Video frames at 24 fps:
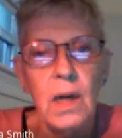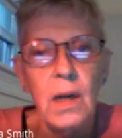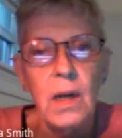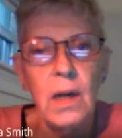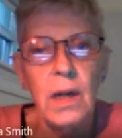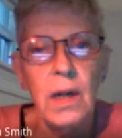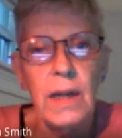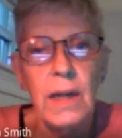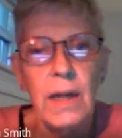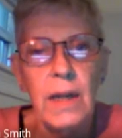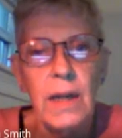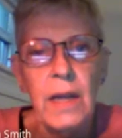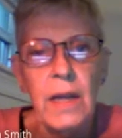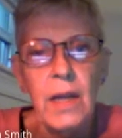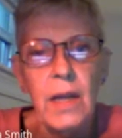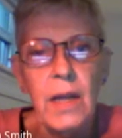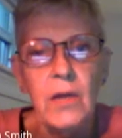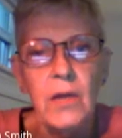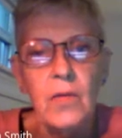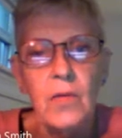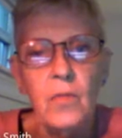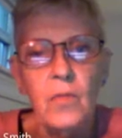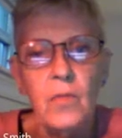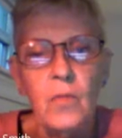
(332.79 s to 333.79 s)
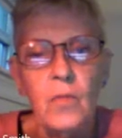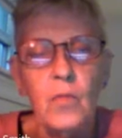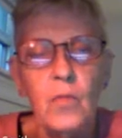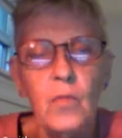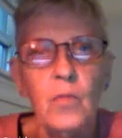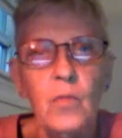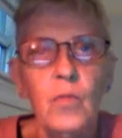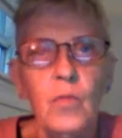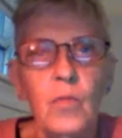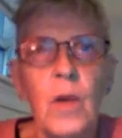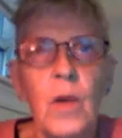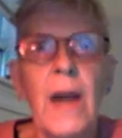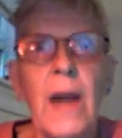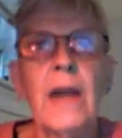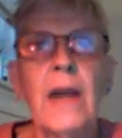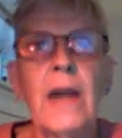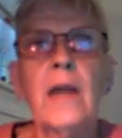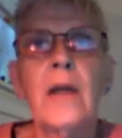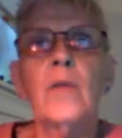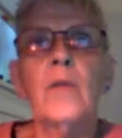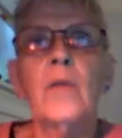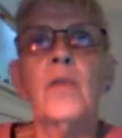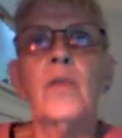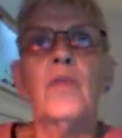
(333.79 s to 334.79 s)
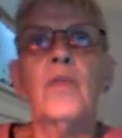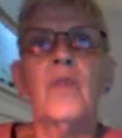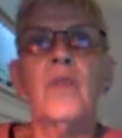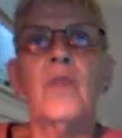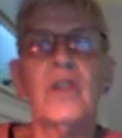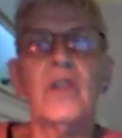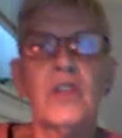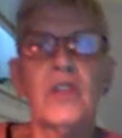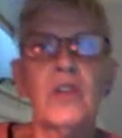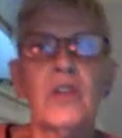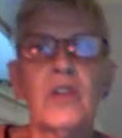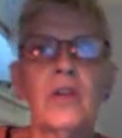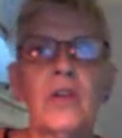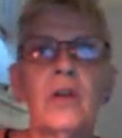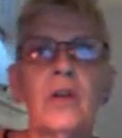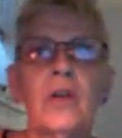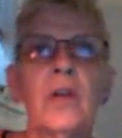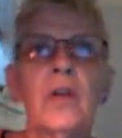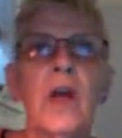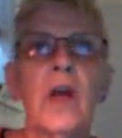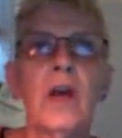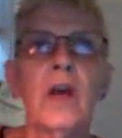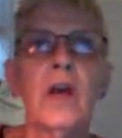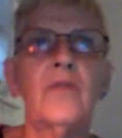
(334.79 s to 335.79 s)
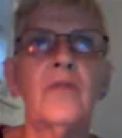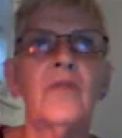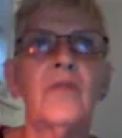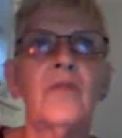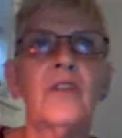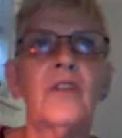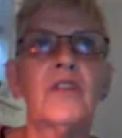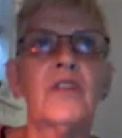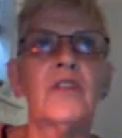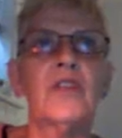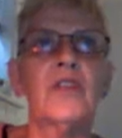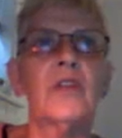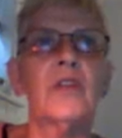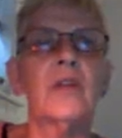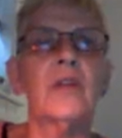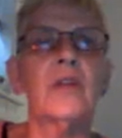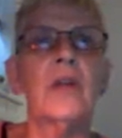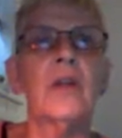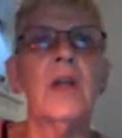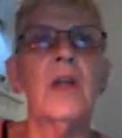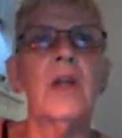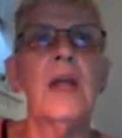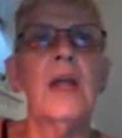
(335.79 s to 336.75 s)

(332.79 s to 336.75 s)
in writing, fiction, nonfiction,